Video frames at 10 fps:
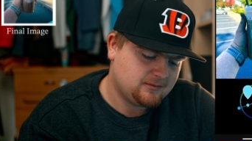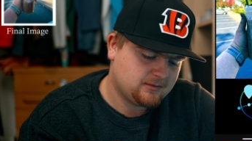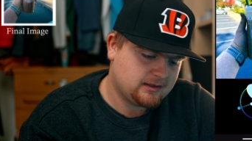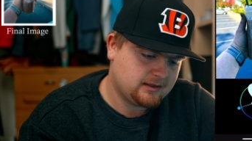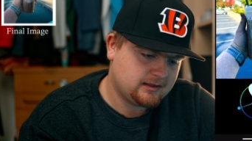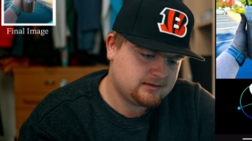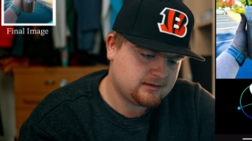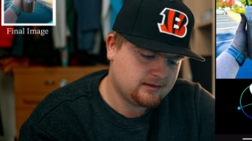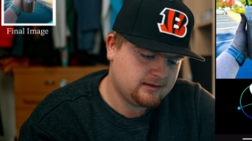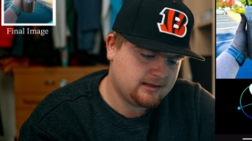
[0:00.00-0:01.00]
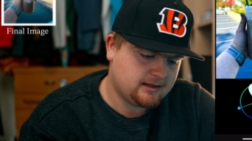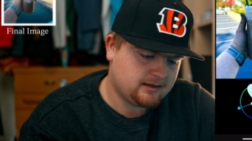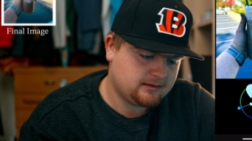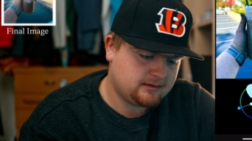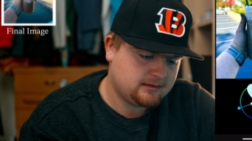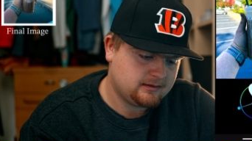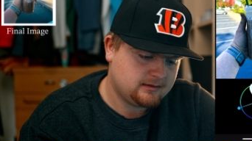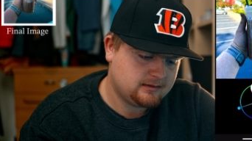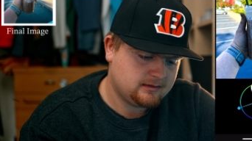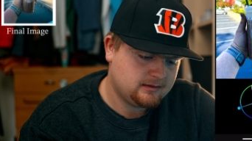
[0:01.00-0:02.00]
We're gonna turn it down
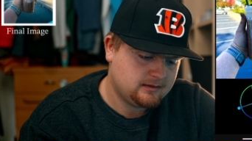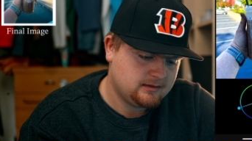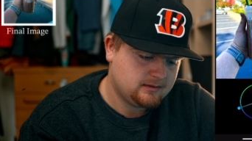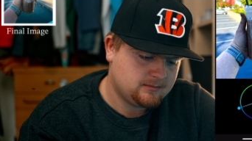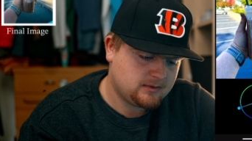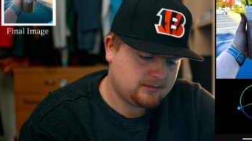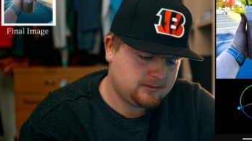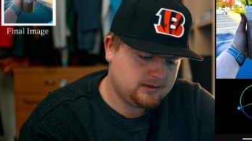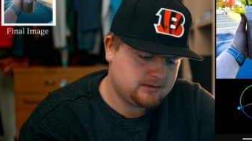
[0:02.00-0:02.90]
probably